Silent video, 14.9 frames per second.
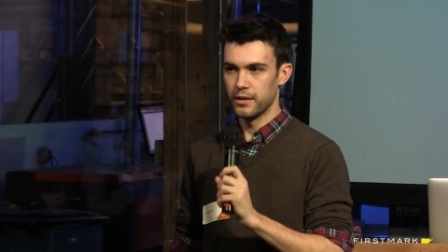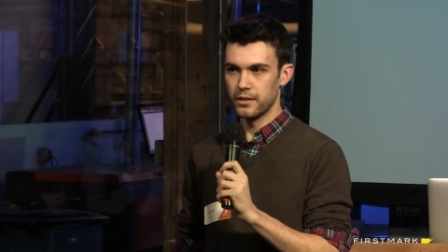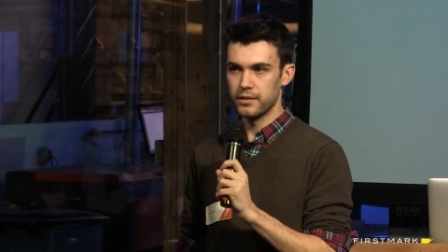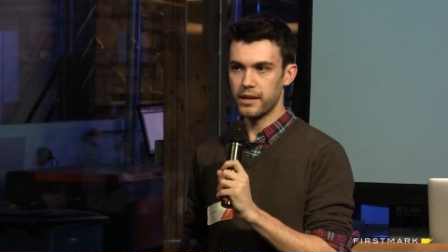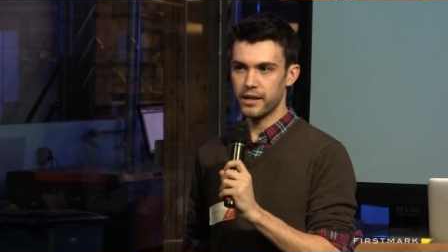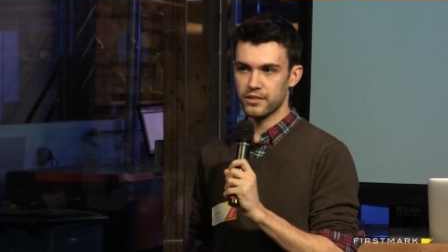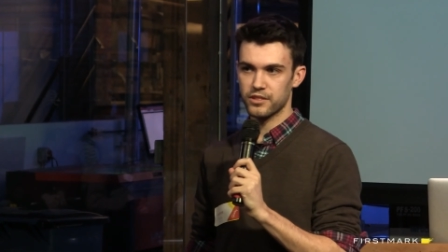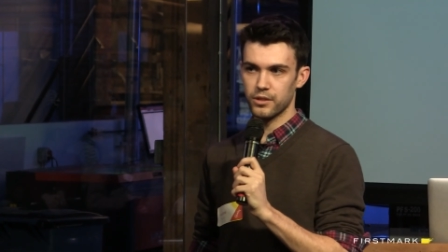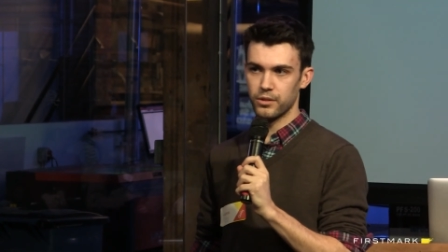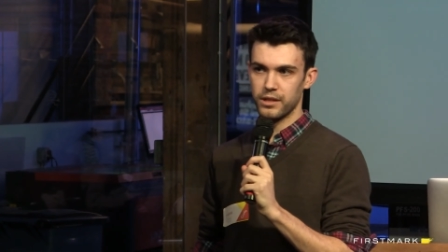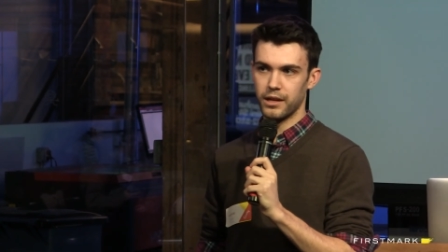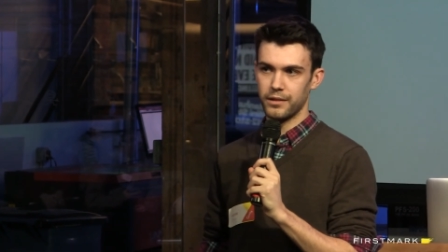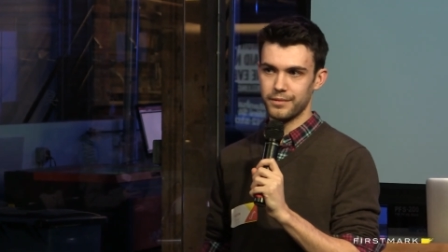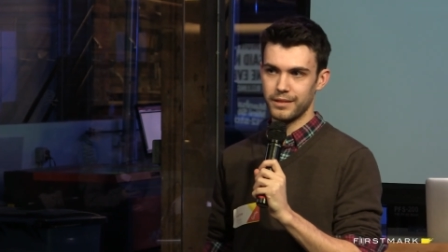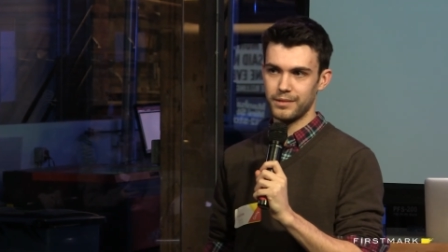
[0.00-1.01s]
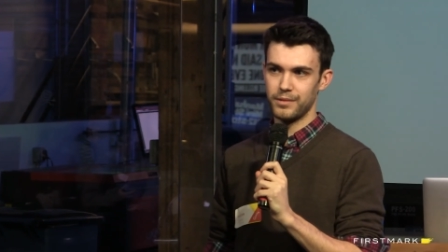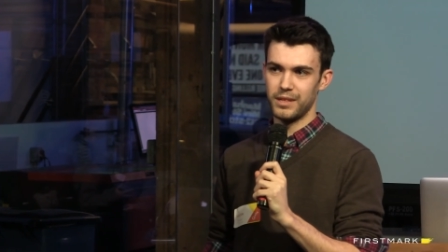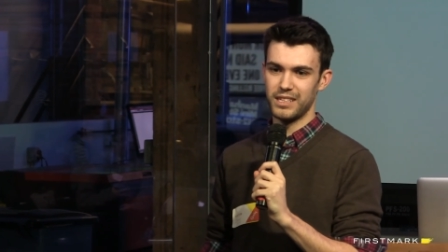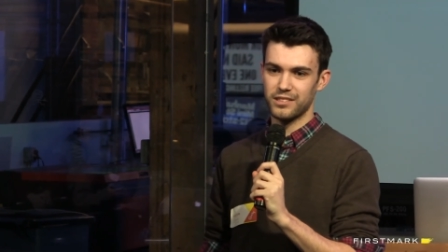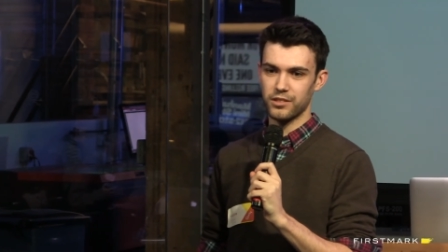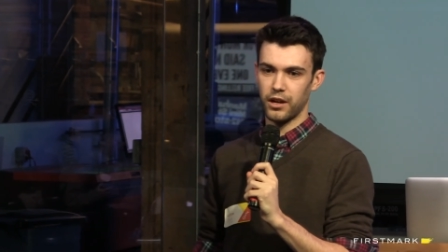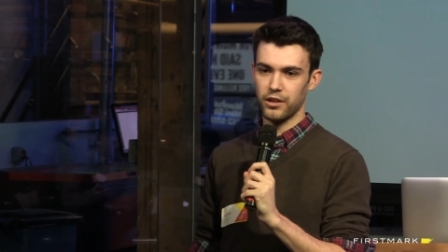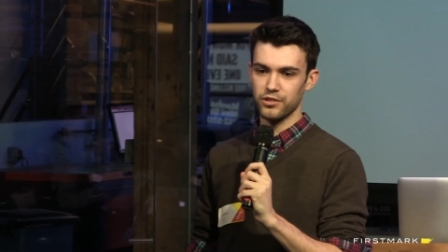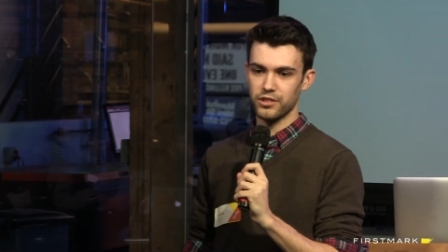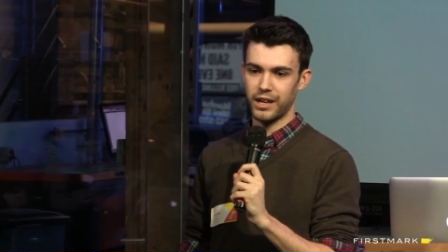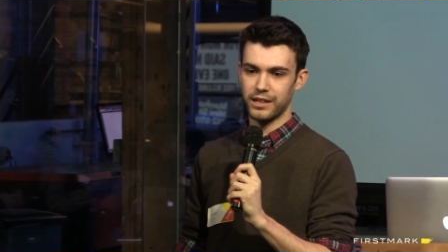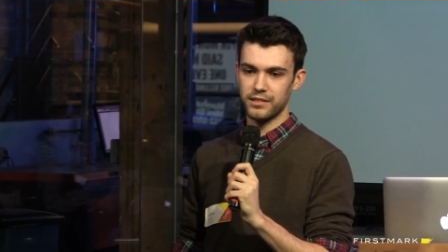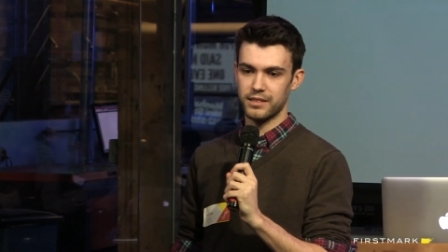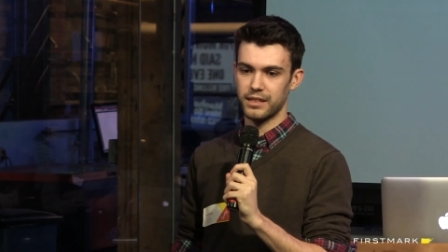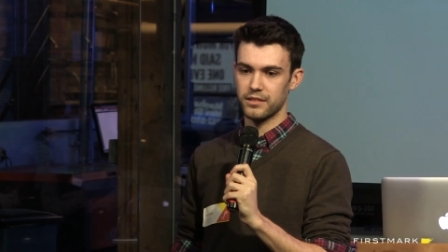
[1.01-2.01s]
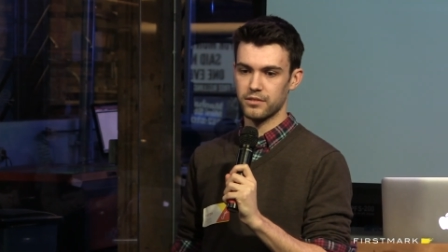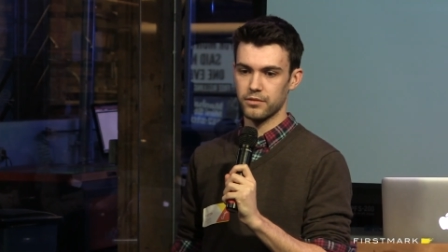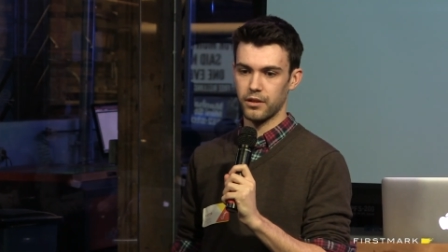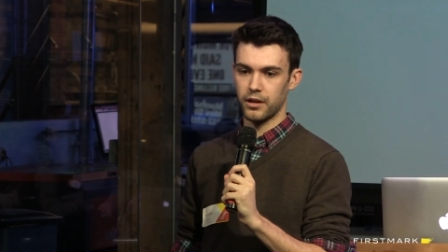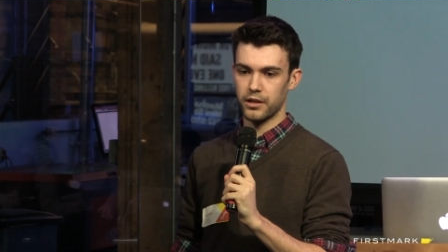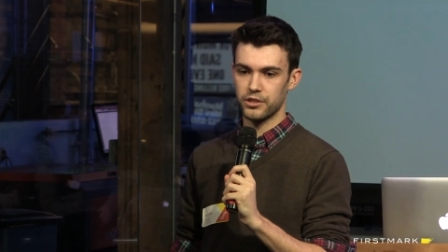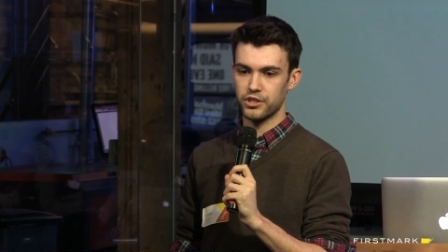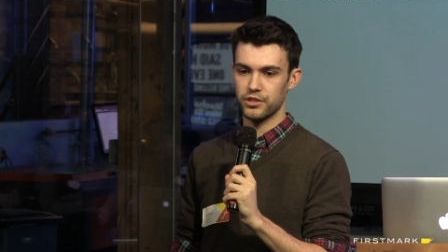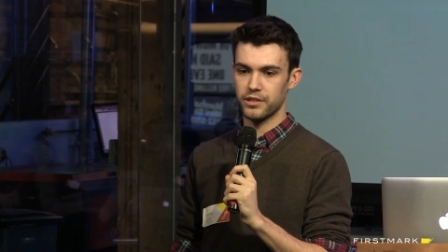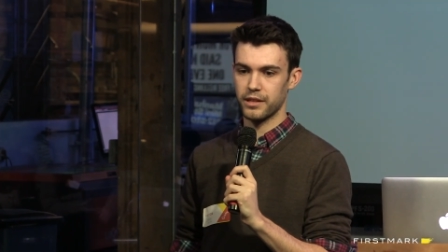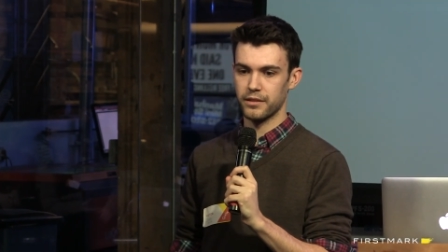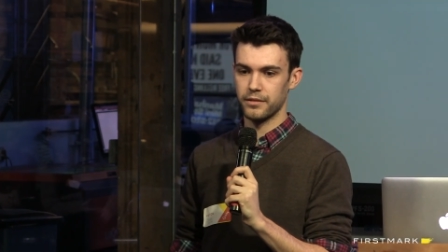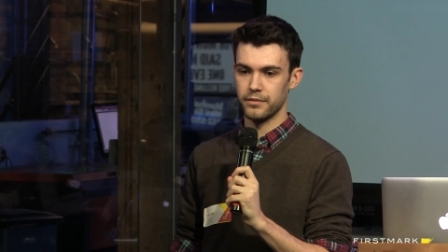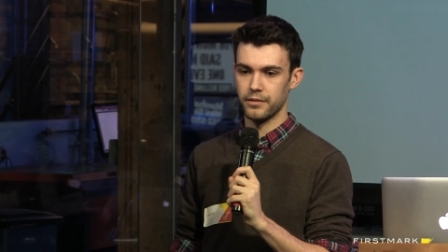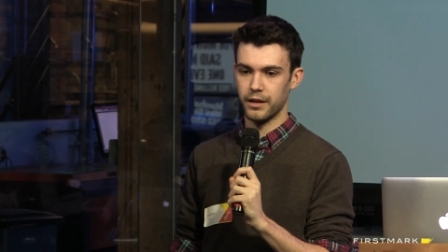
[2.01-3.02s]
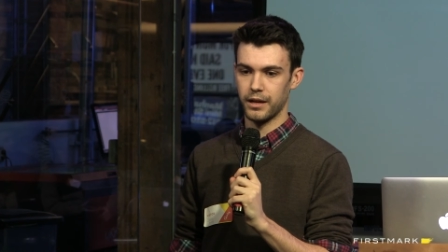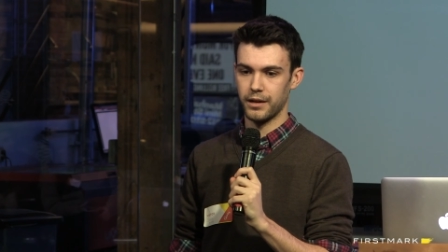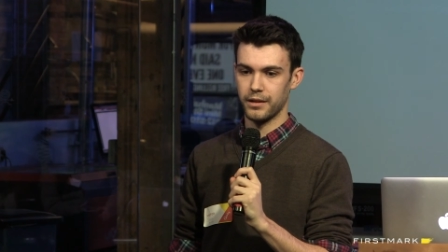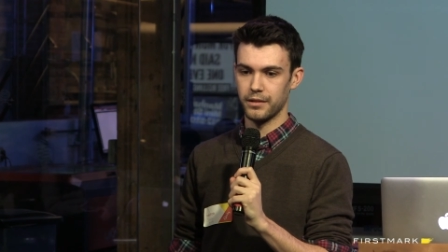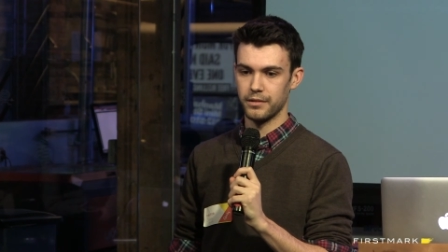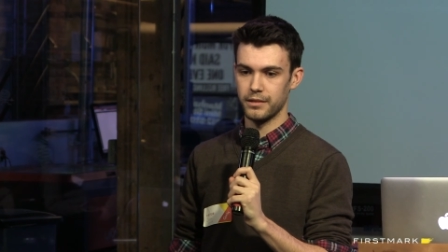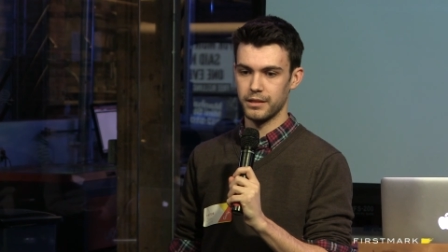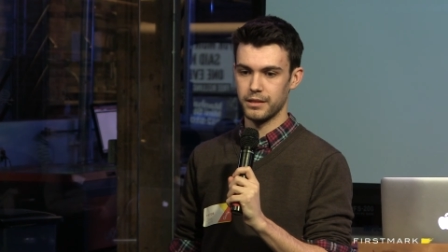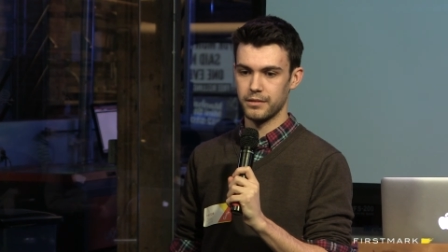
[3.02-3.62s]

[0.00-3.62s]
yeah, so it's also I'd say it's larger than uh,